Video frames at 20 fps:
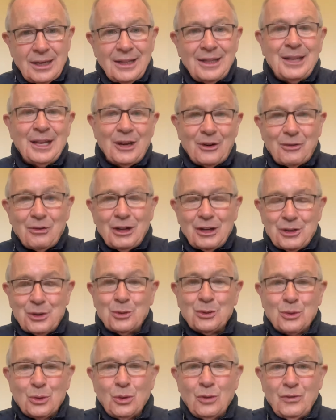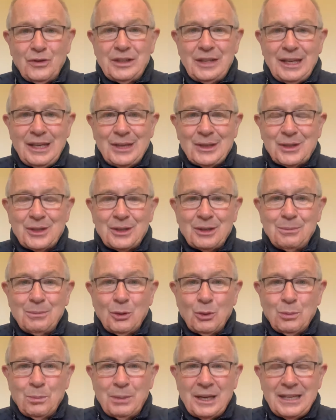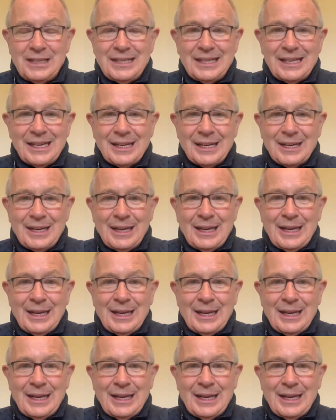There are also COVID cases in Montpellier.